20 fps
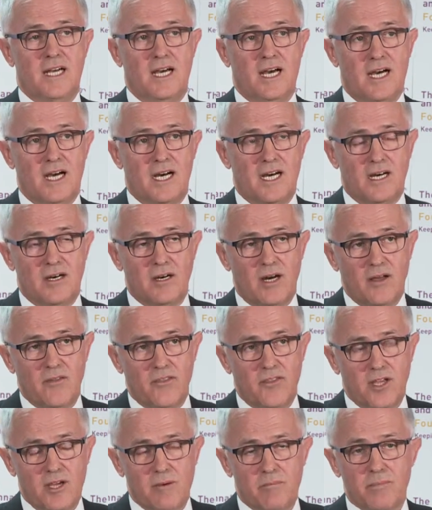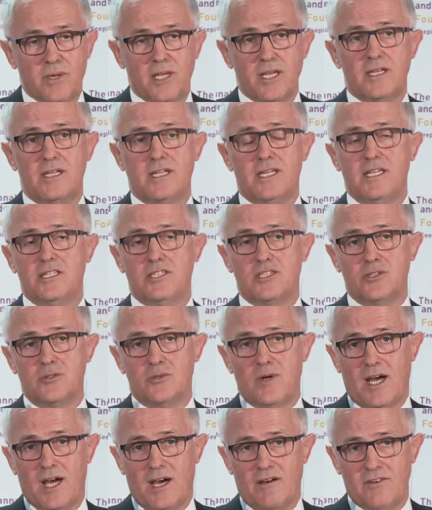The ability
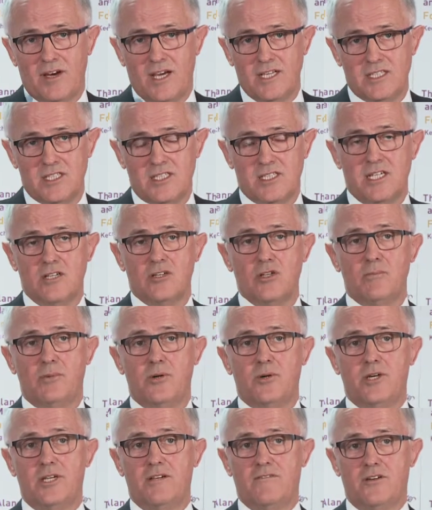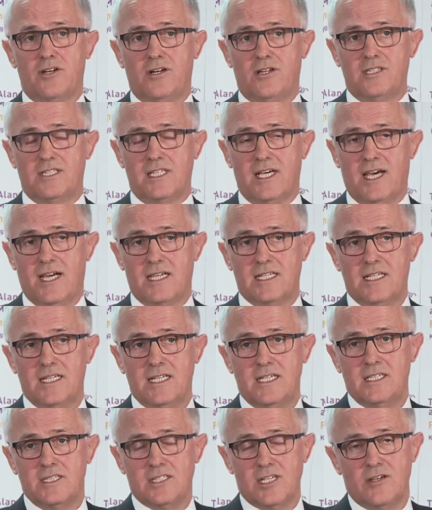to have a single point of contact
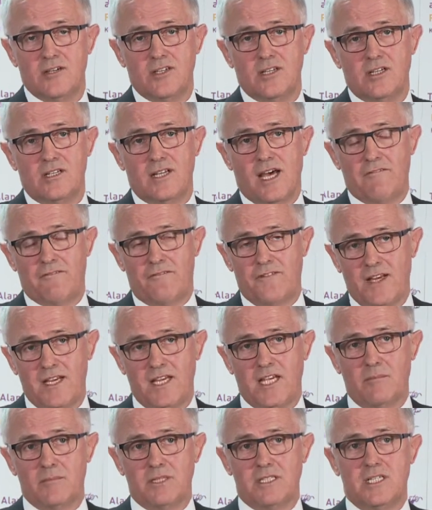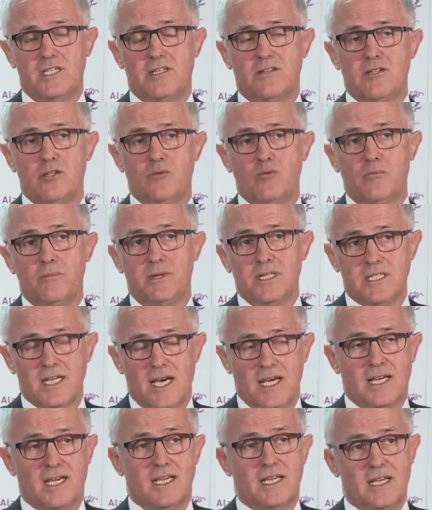so that offending material will be
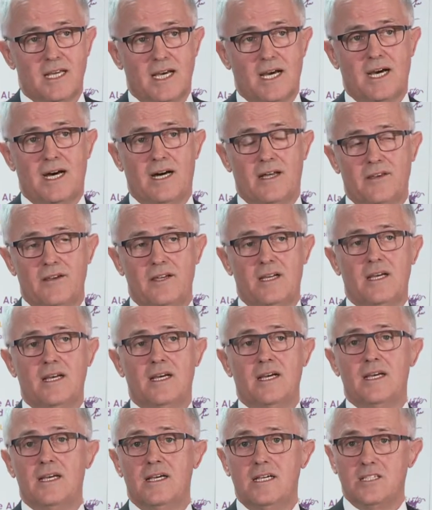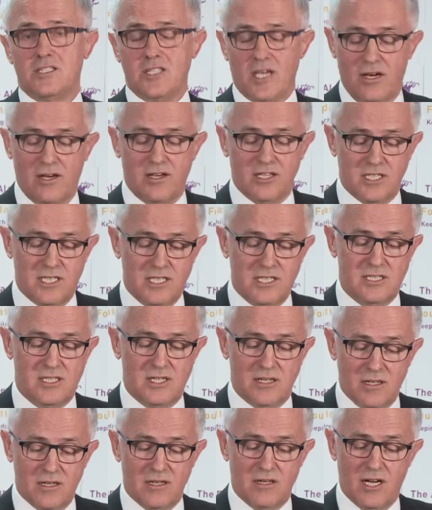taken down is going
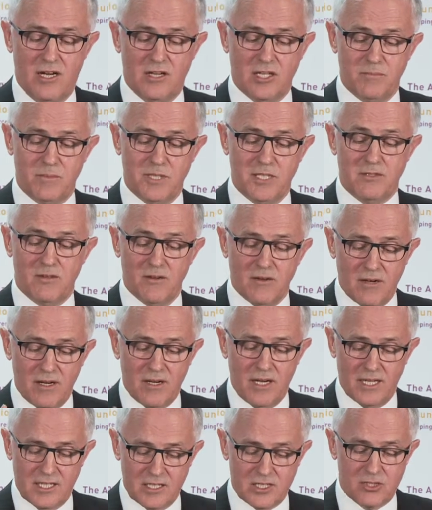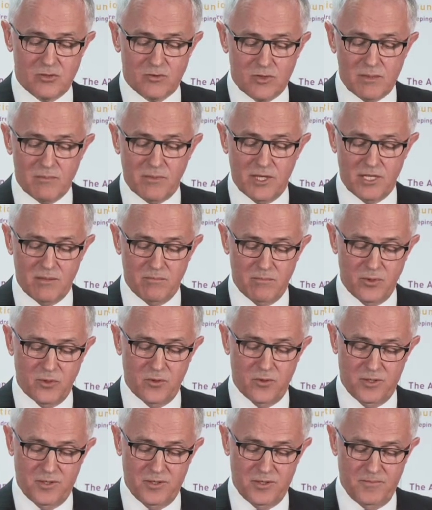to be extremely
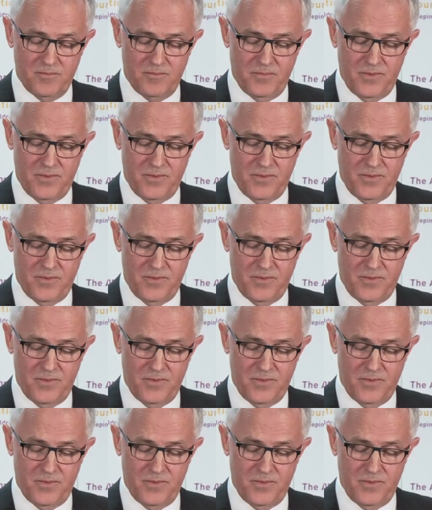important.